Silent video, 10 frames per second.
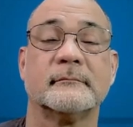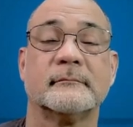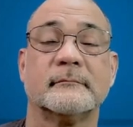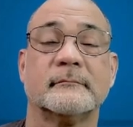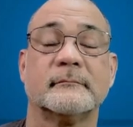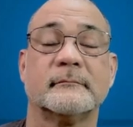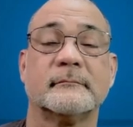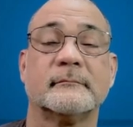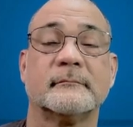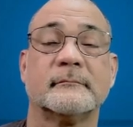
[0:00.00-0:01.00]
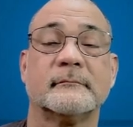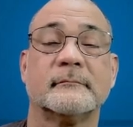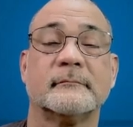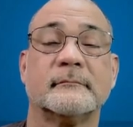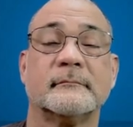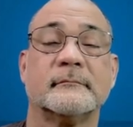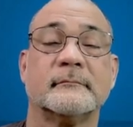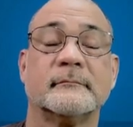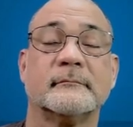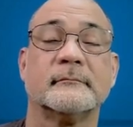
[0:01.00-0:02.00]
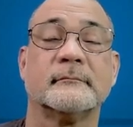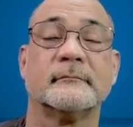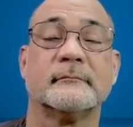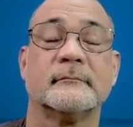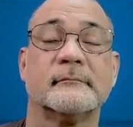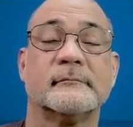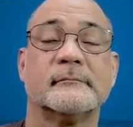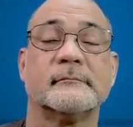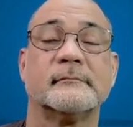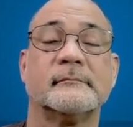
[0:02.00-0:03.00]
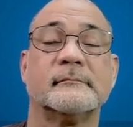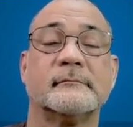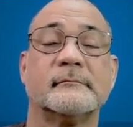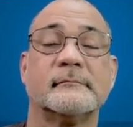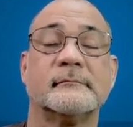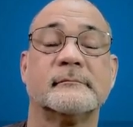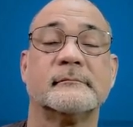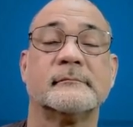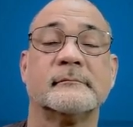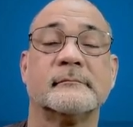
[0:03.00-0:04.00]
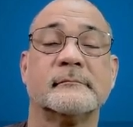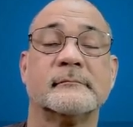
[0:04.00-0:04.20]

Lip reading: (not speaking)